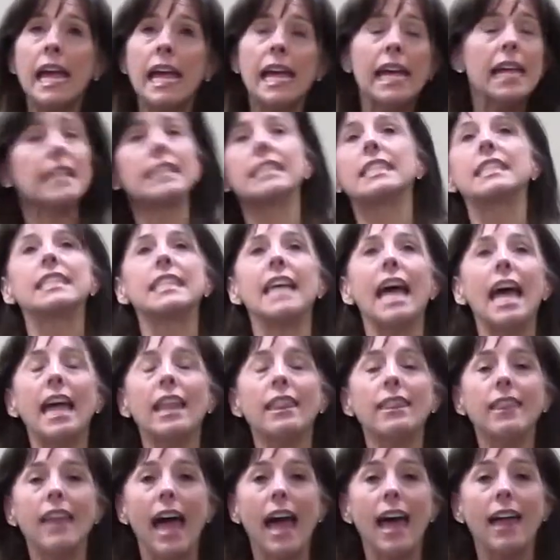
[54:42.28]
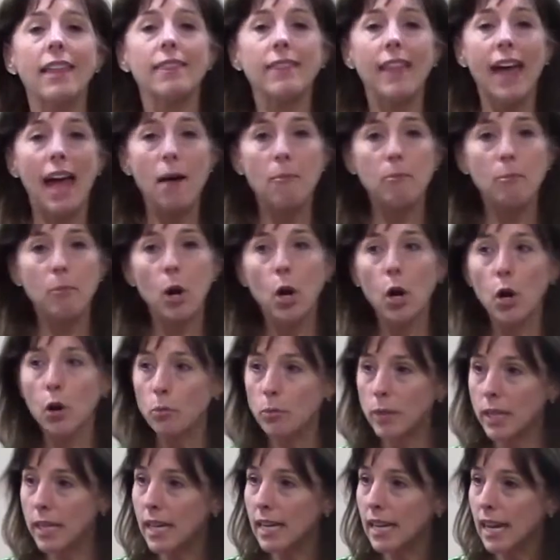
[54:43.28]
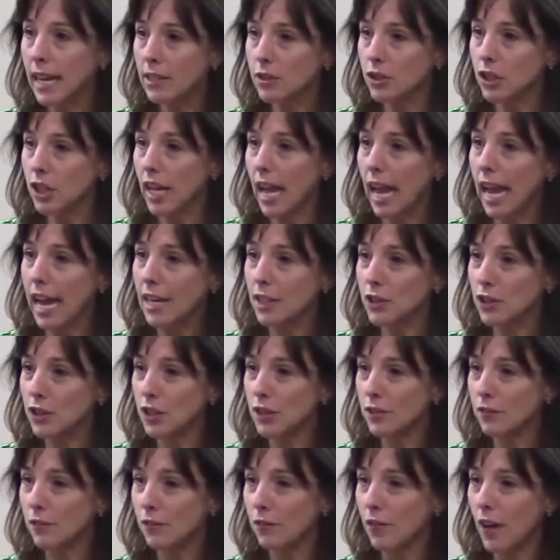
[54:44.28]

It said that that permanent education